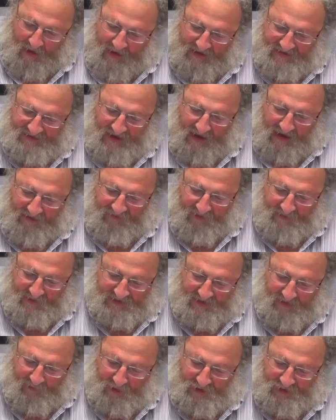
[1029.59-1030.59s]
Aside from
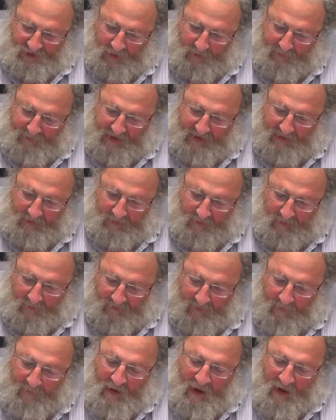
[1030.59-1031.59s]
its commercial
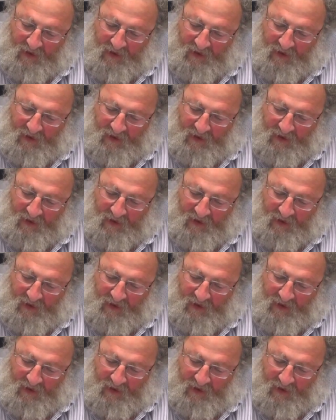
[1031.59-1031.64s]
appeal,